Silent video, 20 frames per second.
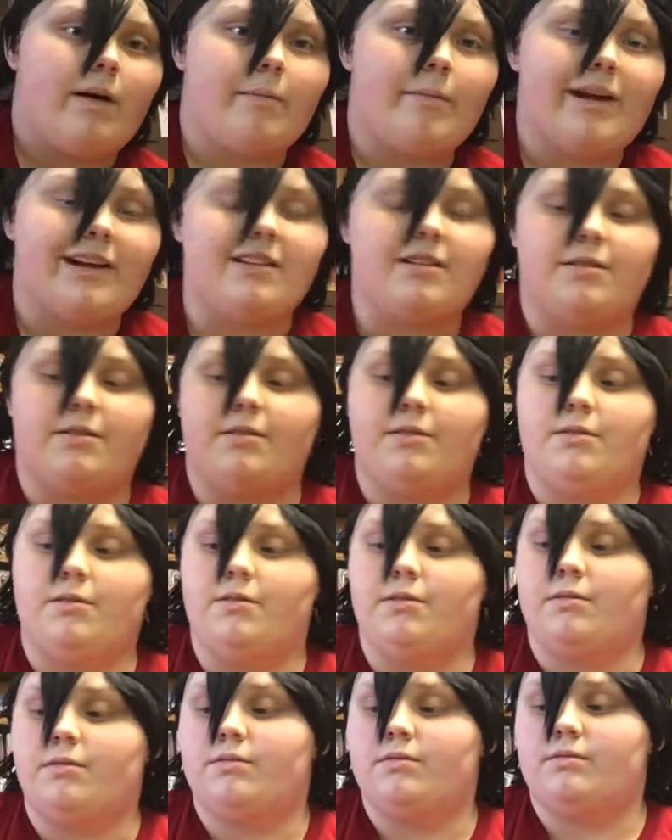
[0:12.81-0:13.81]
welcome back
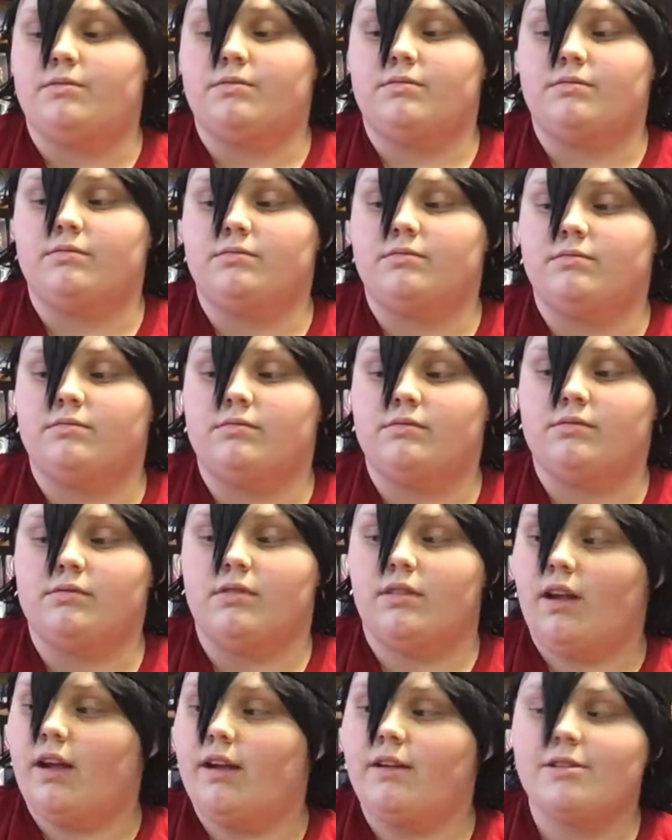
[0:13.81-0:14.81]

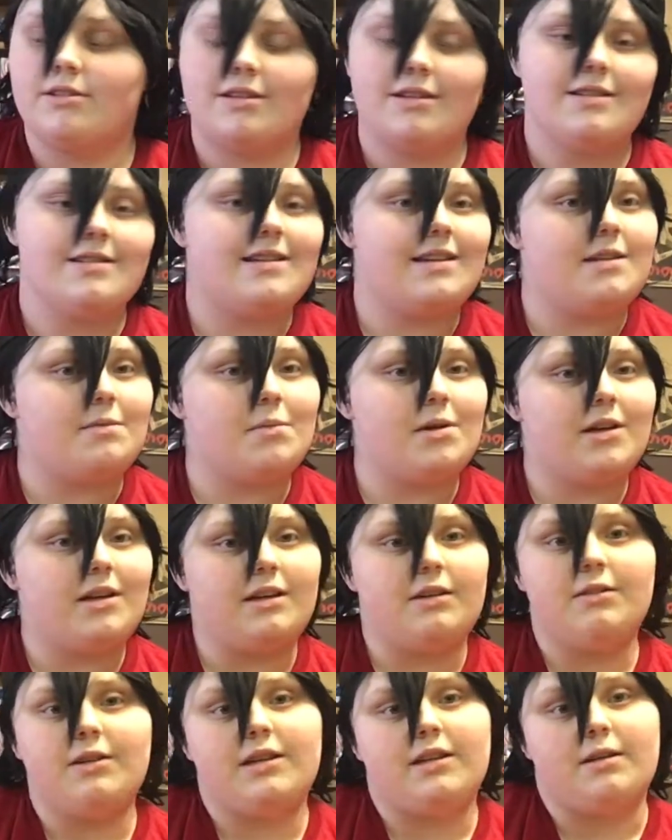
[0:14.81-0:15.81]
to I was gonna say the
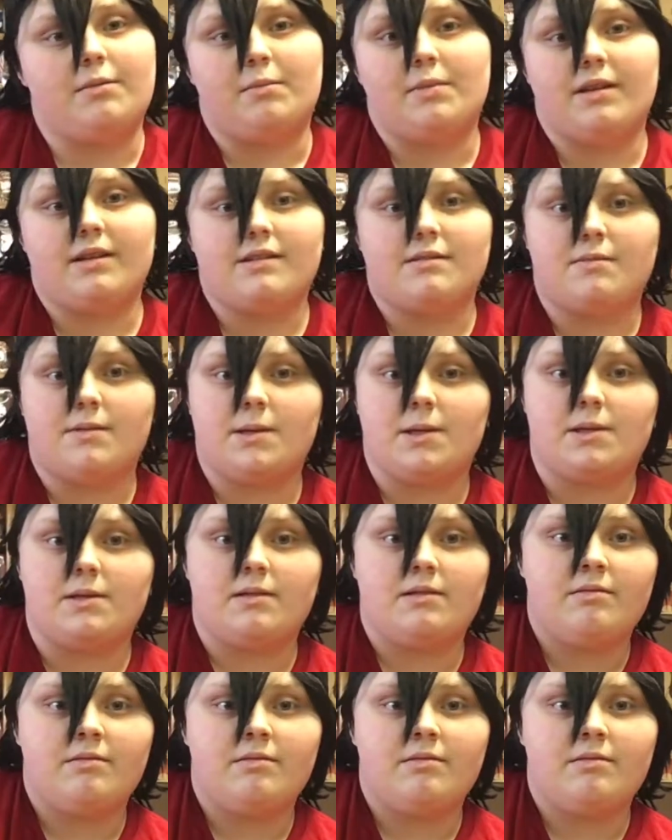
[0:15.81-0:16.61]
Monkey queen but that's my